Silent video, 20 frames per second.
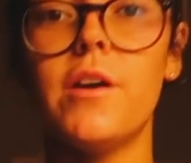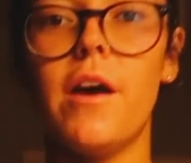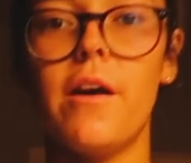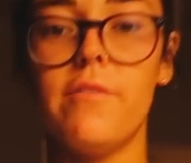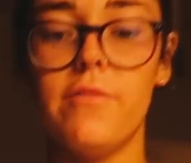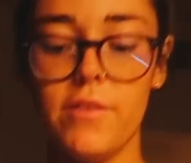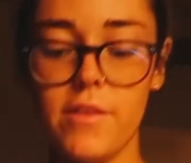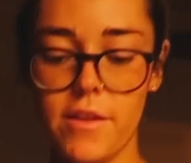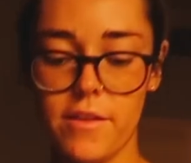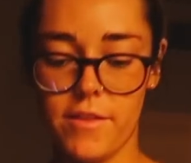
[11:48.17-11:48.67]
I
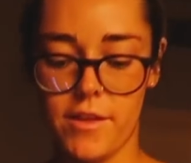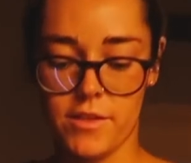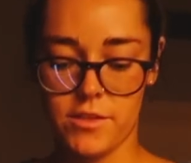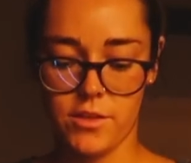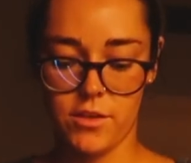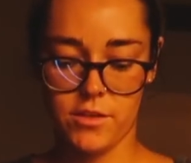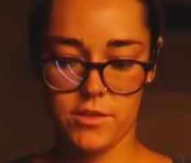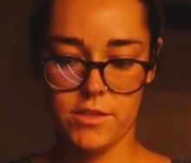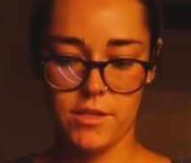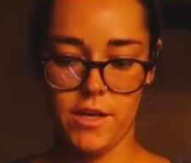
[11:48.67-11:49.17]
feel like that's a
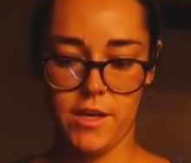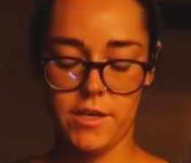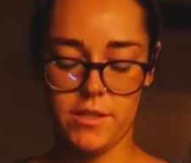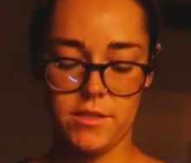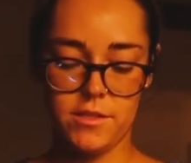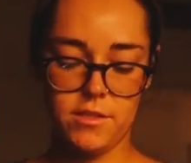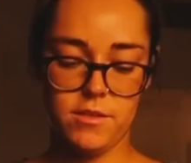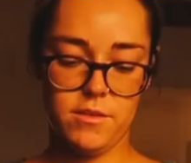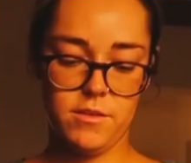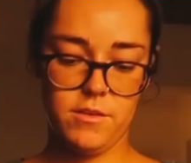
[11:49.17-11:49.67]
good
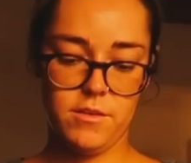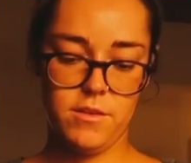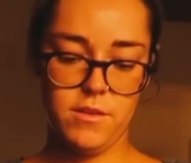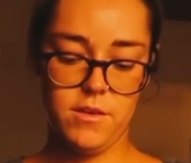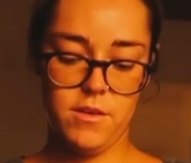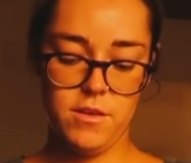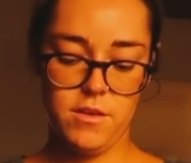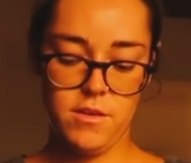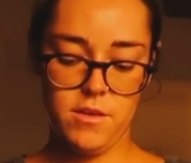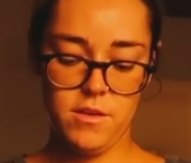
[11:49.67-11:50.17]
size.
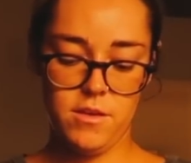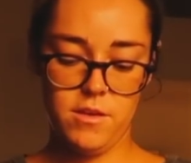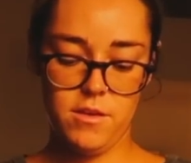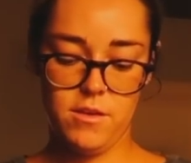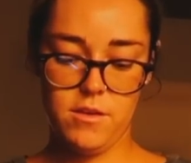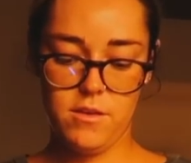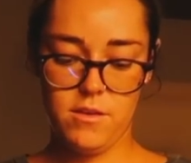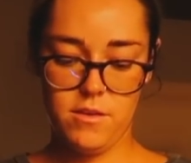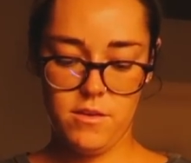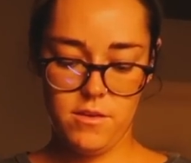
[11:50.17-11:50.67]

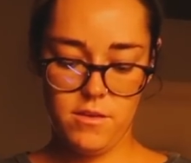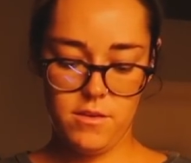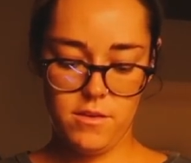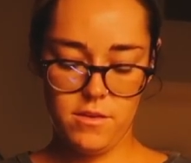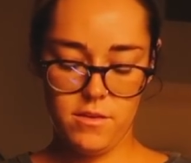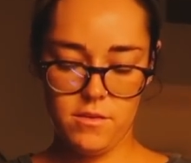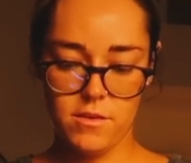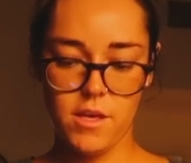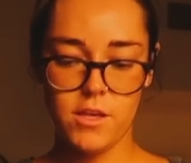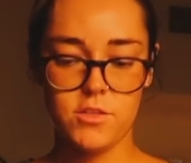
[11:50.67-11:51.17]

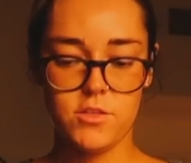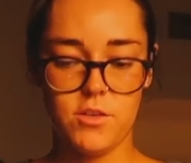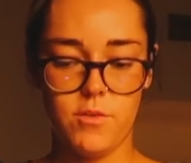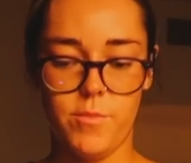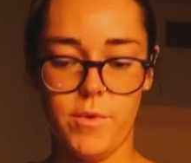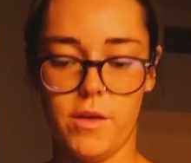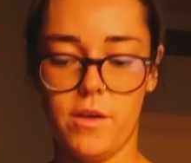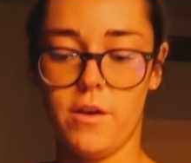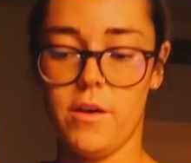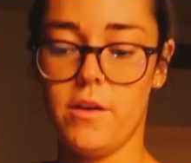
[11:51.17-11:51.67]
That should
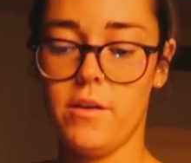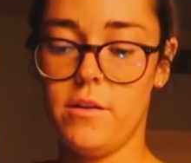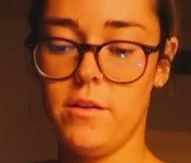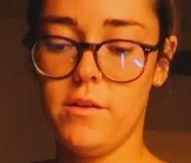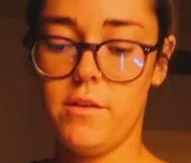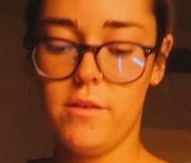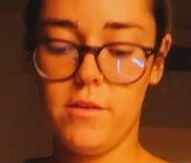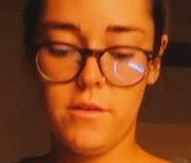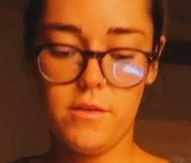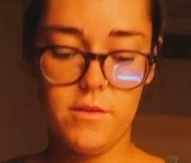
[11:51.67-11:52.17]
be good.
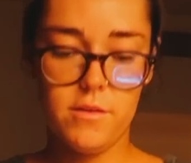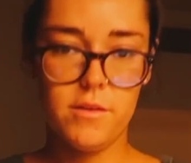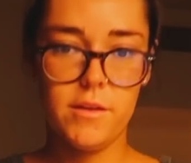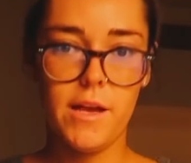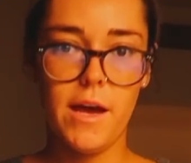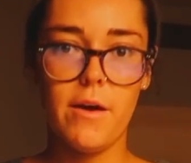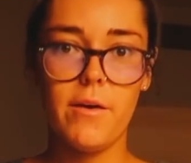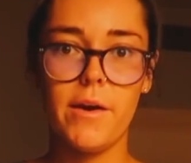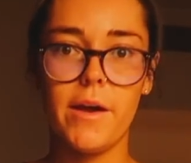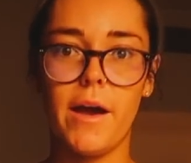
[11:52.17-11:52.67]

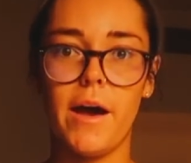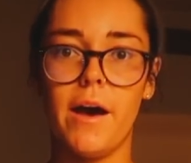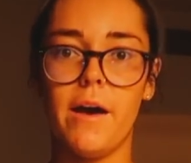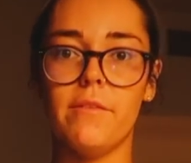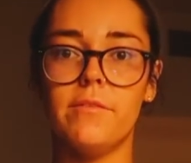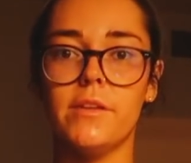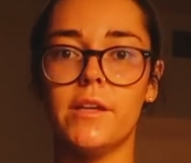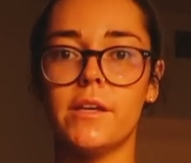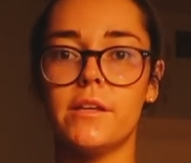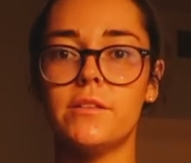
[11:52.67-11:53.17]
Now I
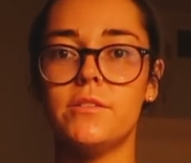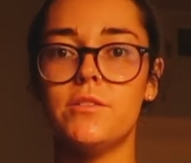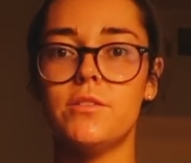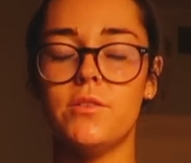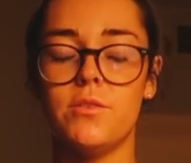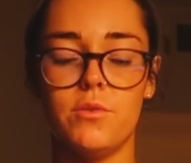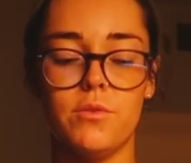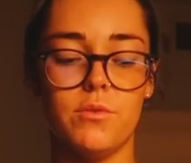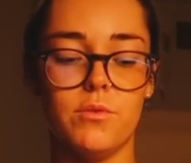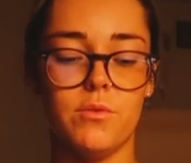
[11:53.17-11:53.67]
have like
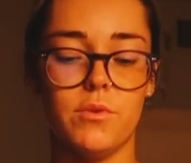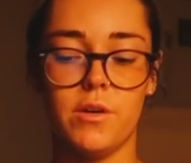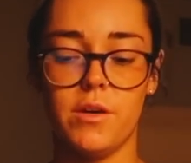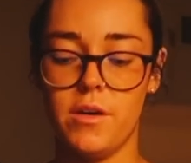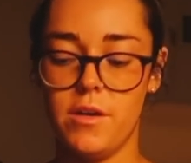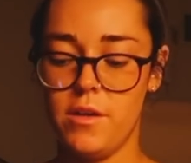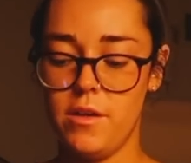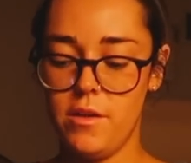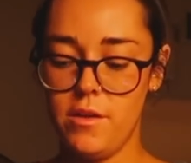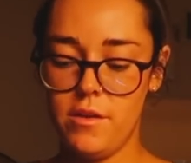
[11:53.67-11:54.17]
two
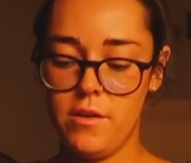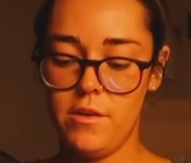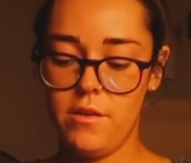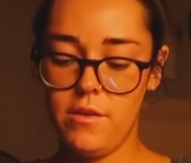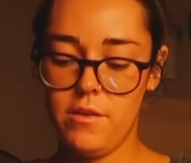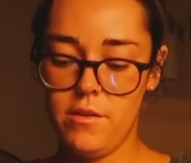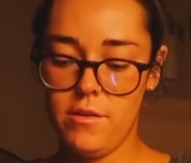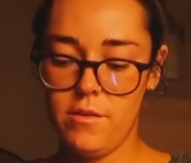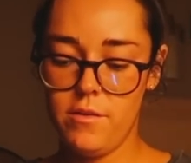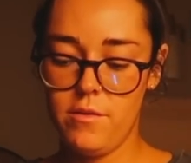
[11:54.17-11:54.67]

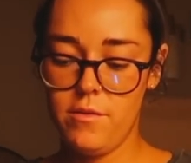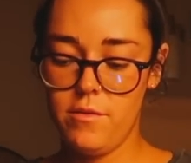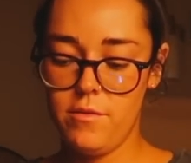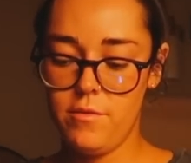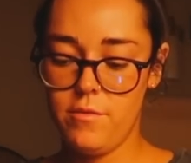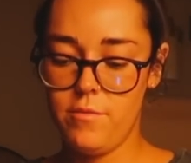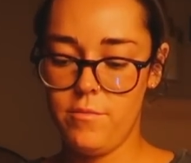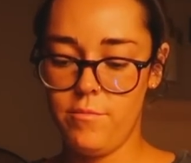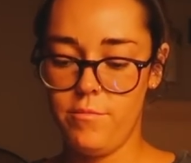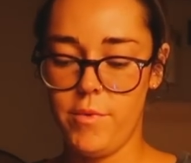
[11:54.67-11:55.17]

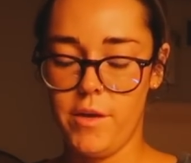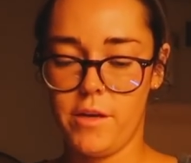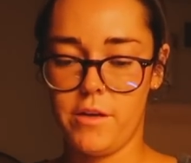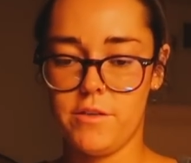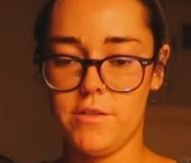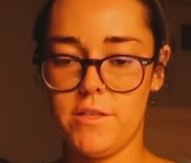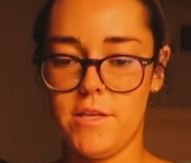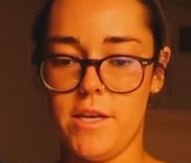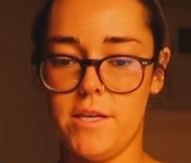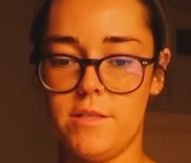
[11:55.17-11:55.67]

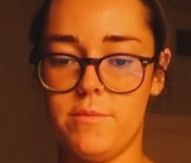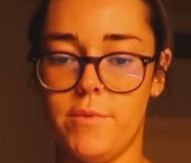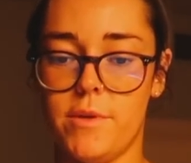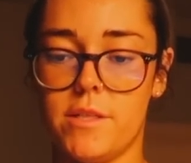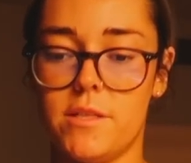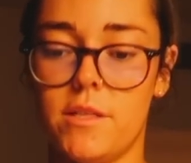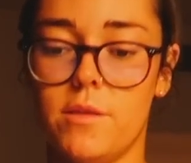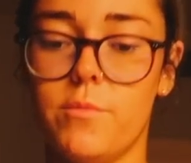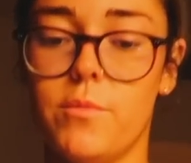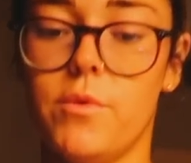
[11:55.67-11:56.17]
bigger size
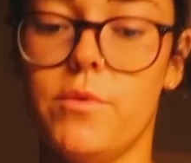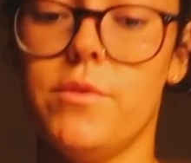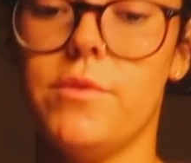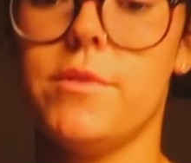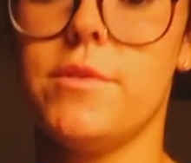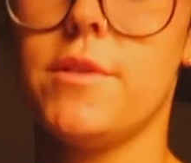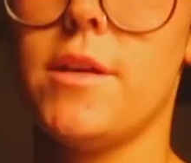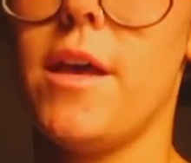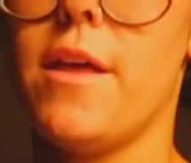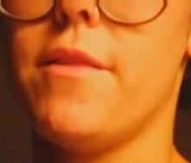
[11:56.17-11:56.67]
mixing
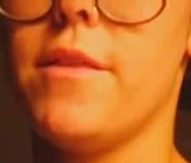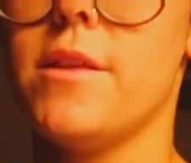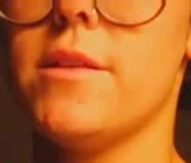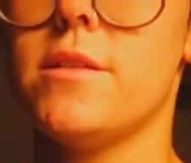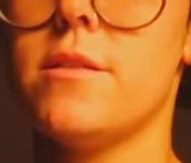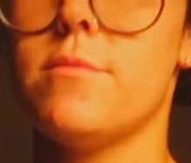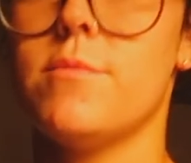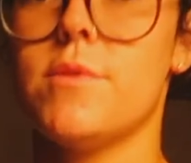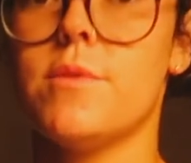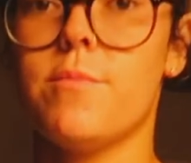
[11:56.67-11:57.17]
bowls and then
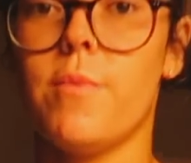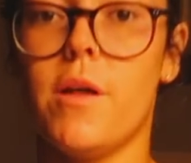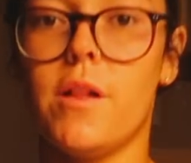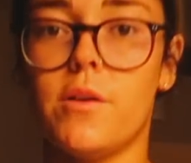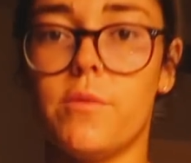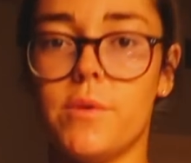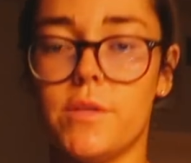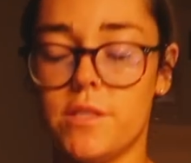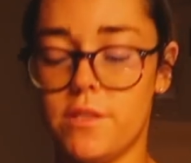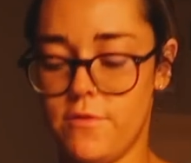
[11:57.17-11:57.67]
some
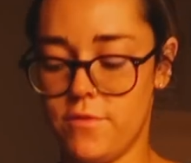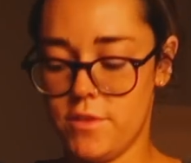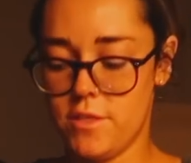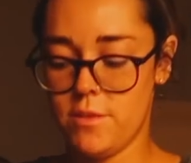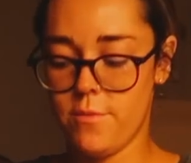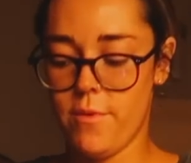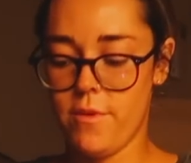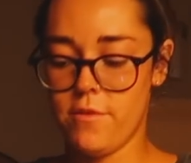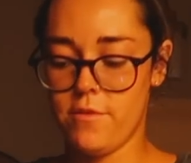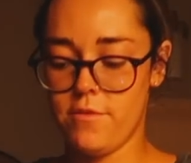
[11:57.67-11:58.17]
smaller ones for
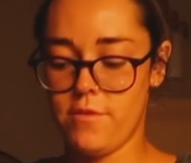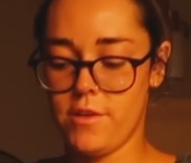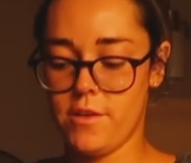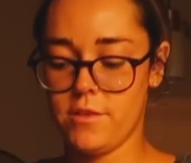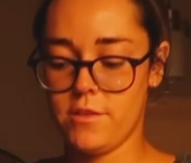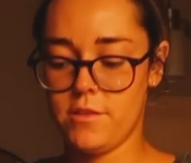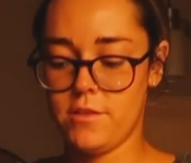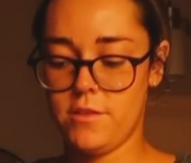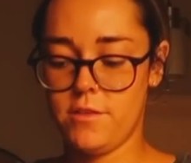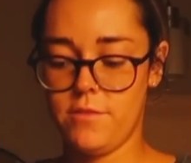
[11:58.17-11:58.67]
some other
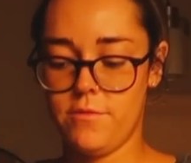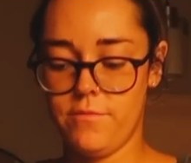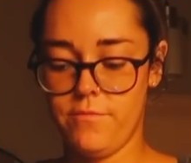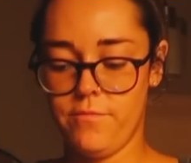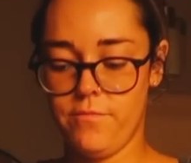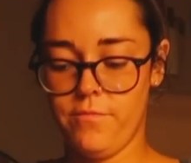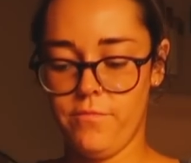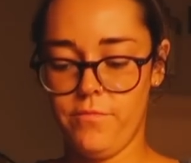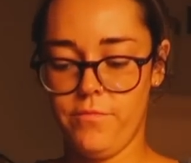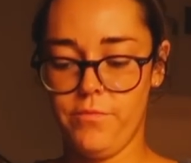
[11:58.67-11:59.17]
things.
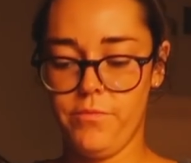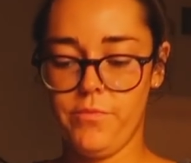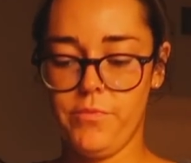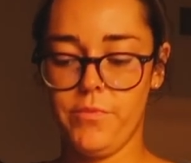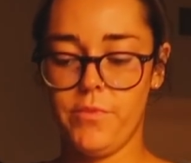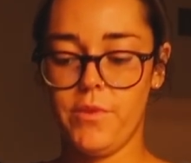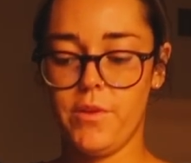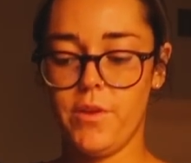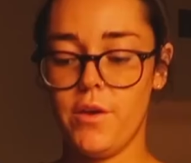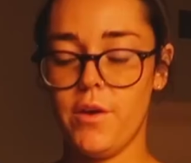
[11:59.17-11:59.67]

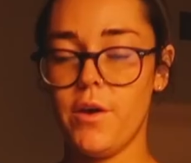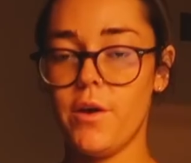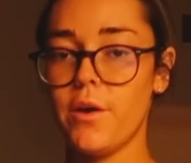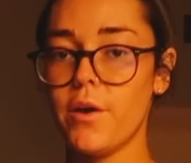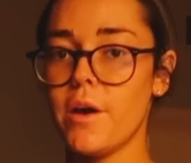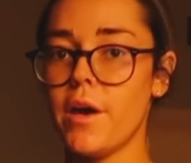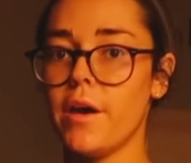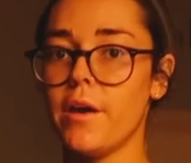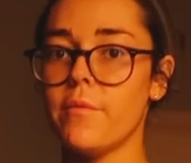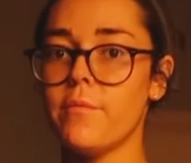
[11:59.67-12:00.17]

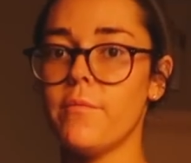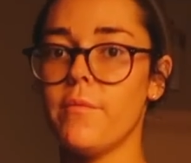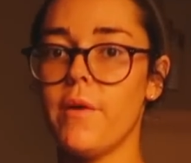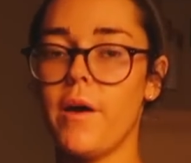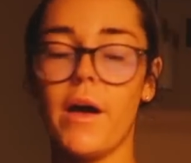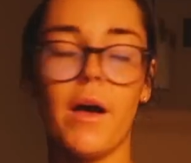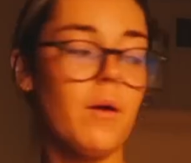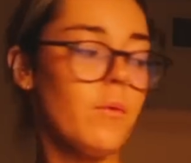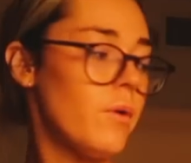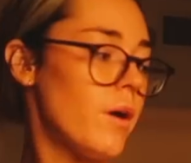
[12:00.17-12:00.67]
Okay,
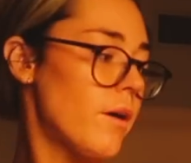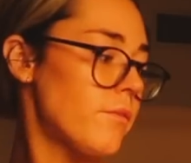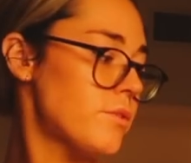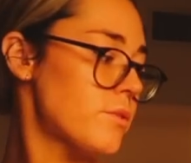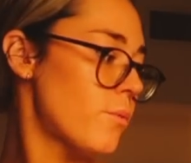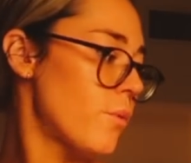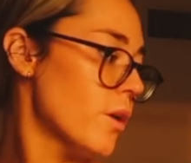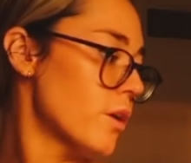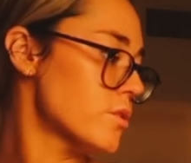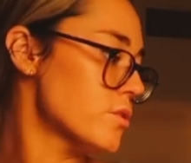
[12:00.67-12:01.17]
I will have
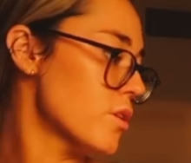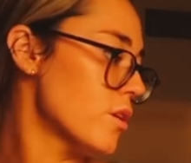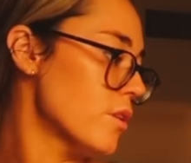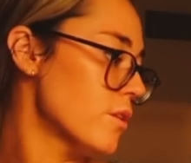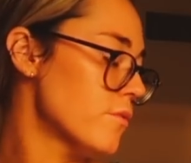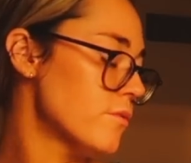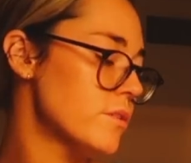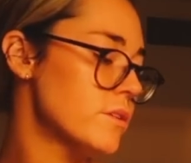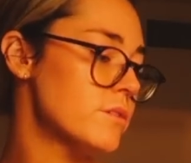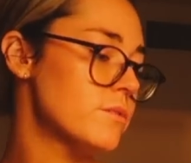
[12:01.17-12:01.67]
to wash all
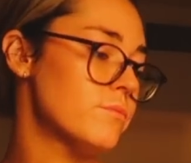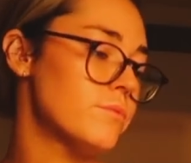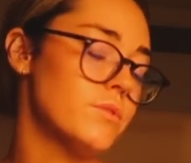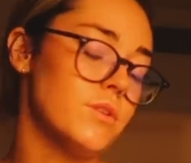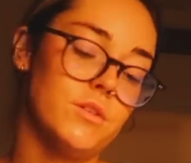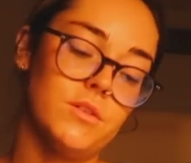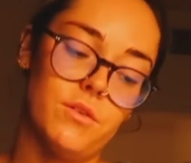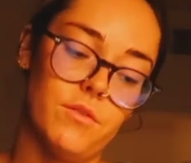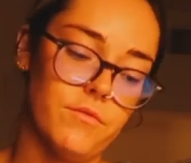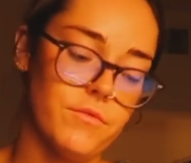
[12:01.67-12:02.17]
of these, which
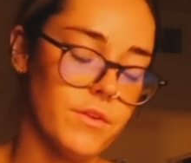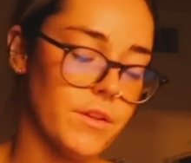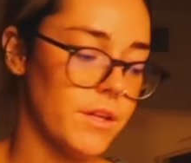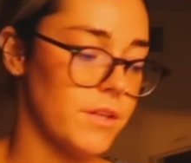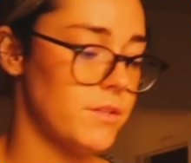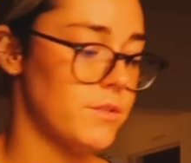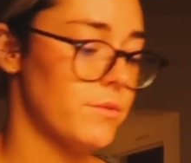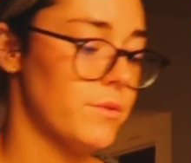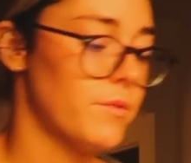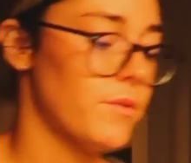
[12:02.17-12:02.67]
I don't feel
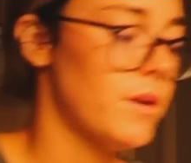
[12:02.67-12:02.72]
like doing